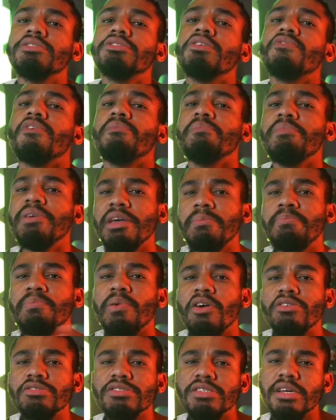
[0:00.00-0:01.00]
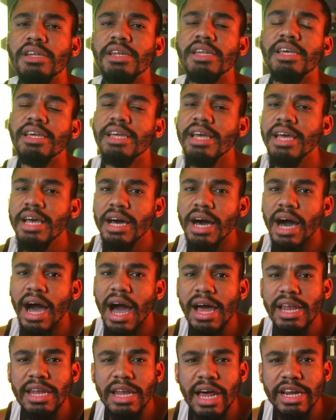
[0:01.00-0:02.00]
So for me personally,
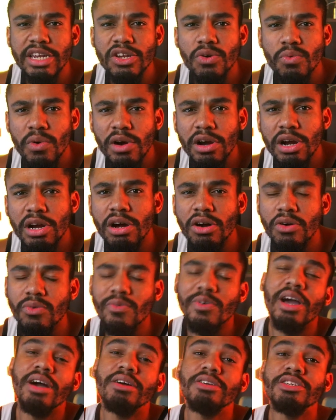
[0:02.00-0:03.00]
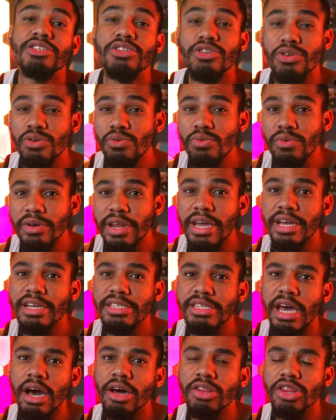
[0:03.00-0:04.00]
I like to work around 2
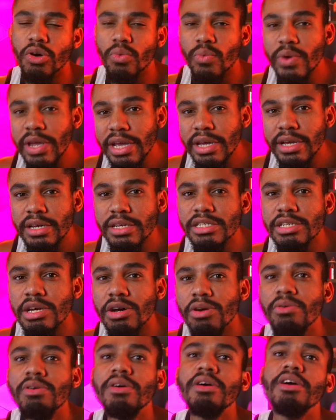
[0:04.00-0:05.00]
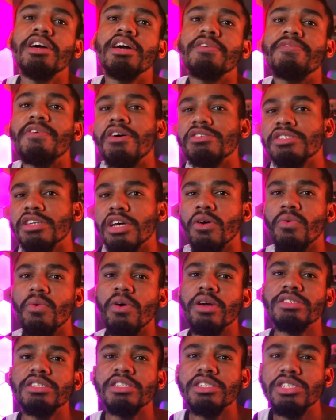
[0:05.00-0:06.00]
days out the week. So if I was going to
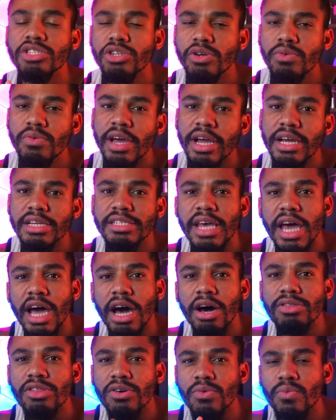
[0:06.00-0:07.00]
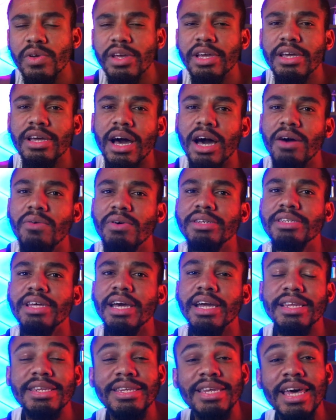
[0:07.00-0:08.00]
work just 2 days out the week, I would
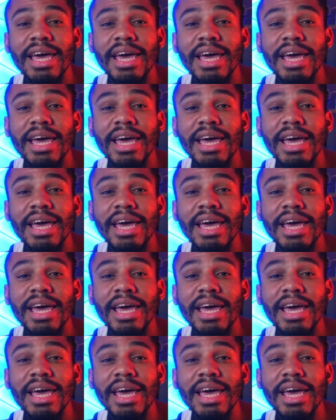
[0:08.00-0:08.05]
take